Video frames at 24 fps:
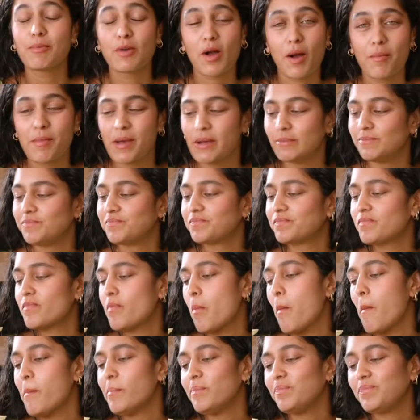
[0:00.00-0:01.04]
comment,
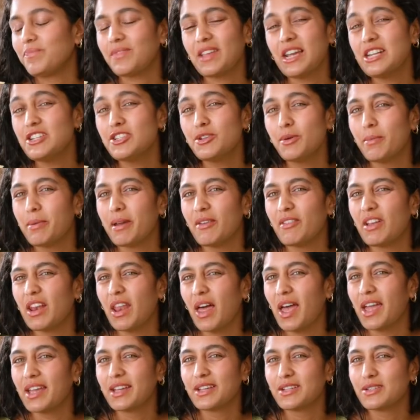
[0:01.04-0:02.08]
and do a bit of a
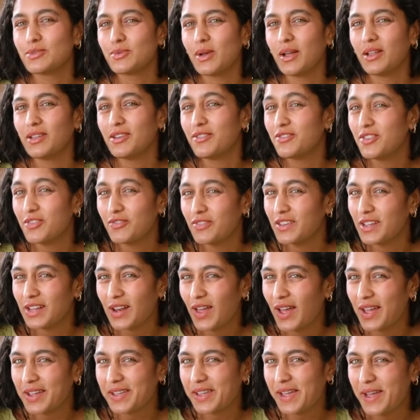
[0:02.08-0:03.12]
like as well if you feel
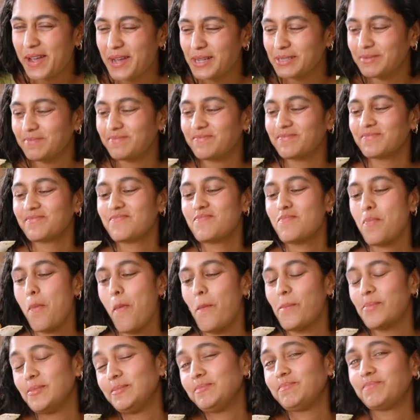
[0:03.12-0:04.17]
like it.
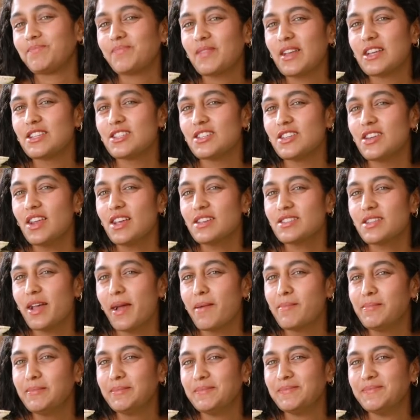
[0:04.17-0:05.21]
See you next time.